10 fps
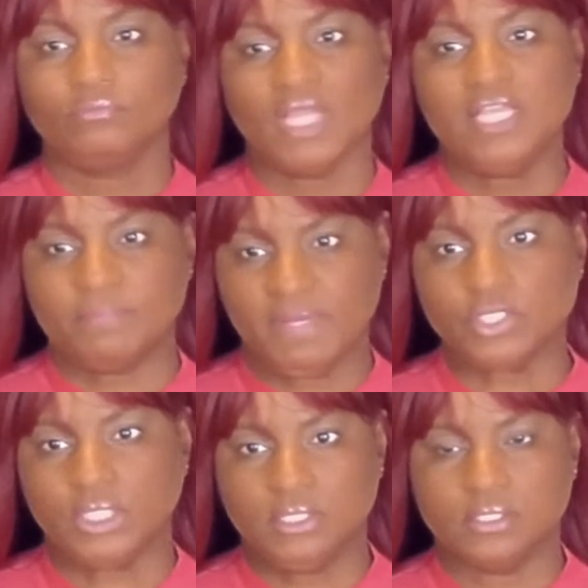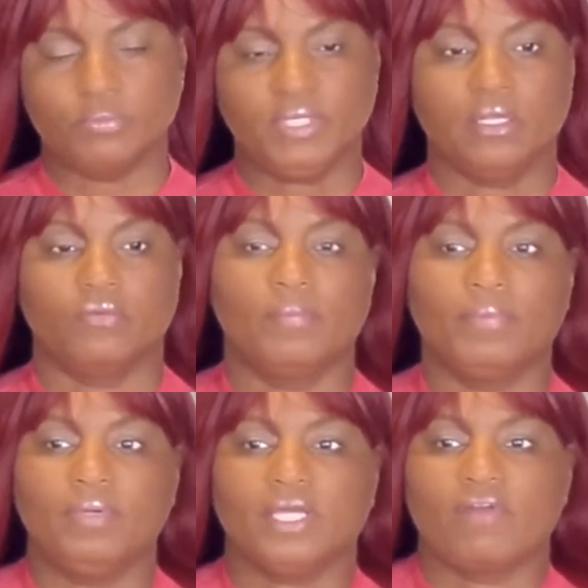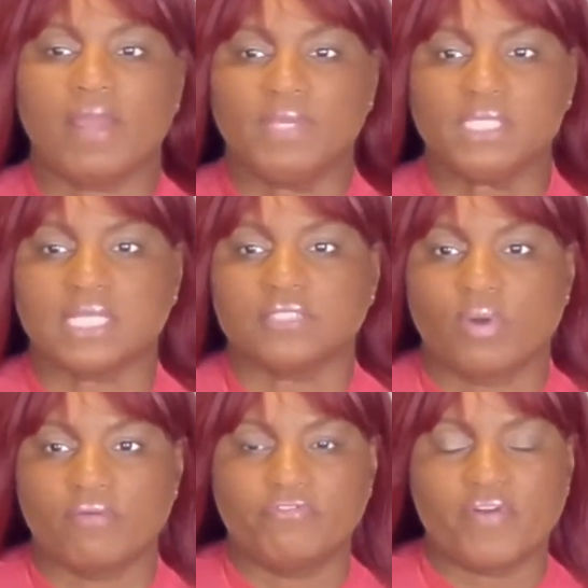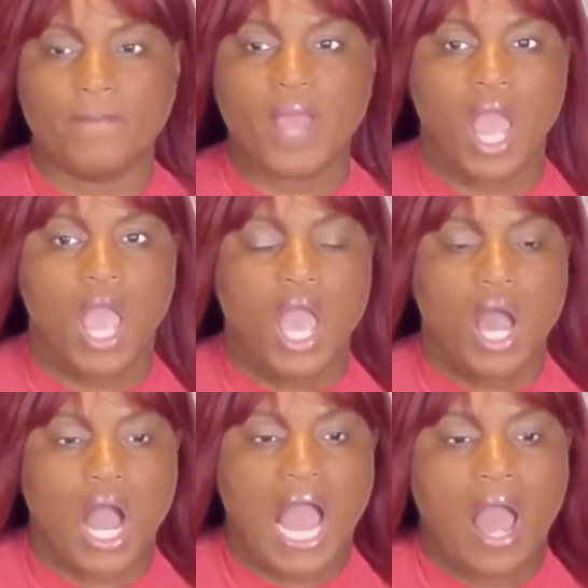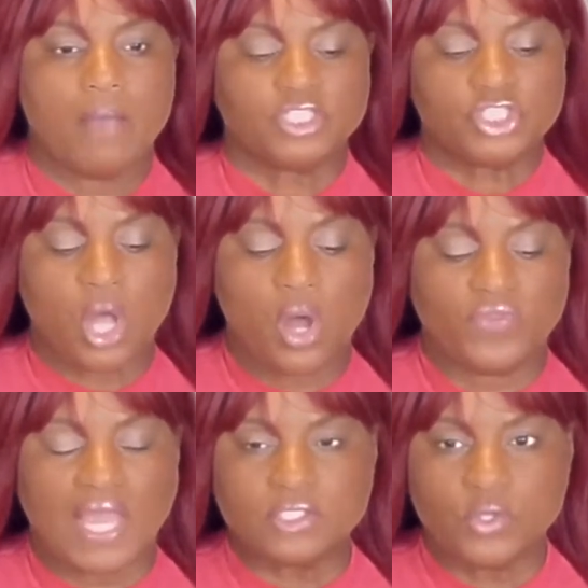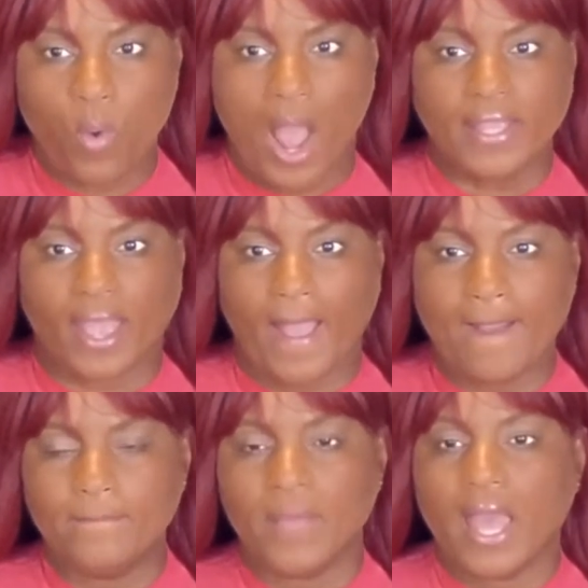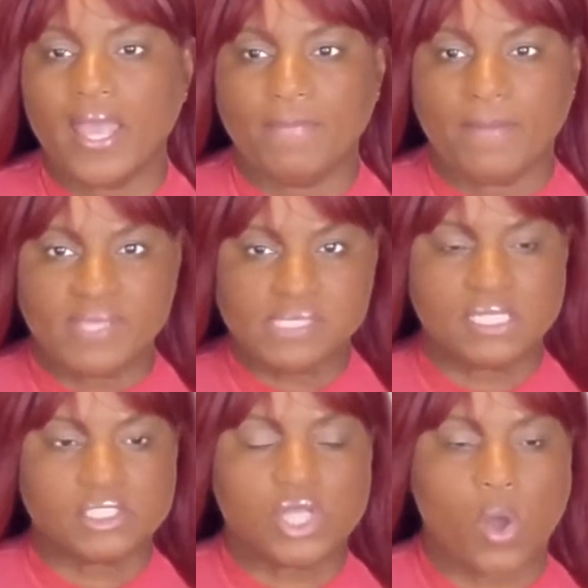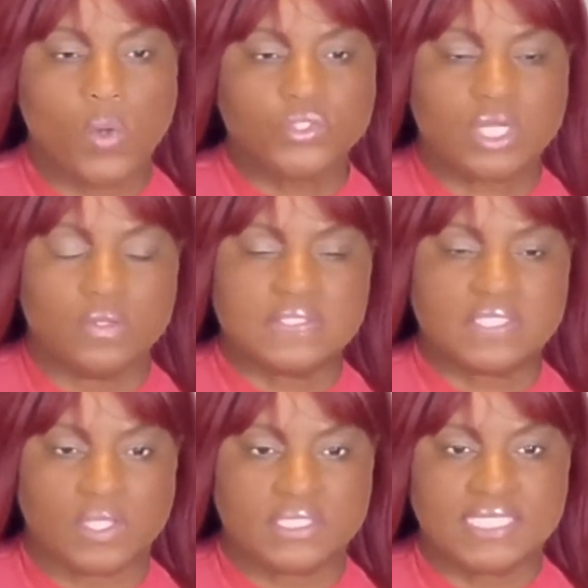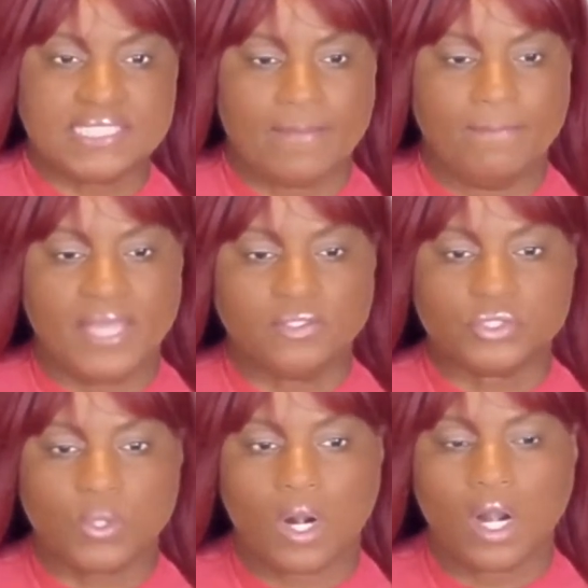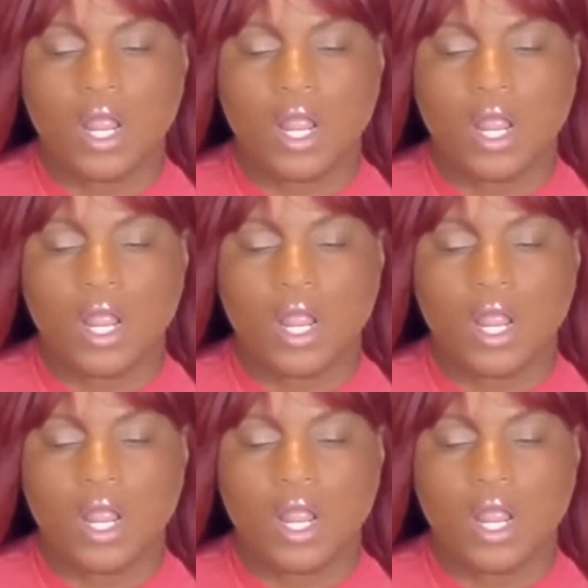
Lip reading: especially the Dominican Republic, right? Because that's where I'm from. So that's who I am. I am a business coach, consultant, and mentor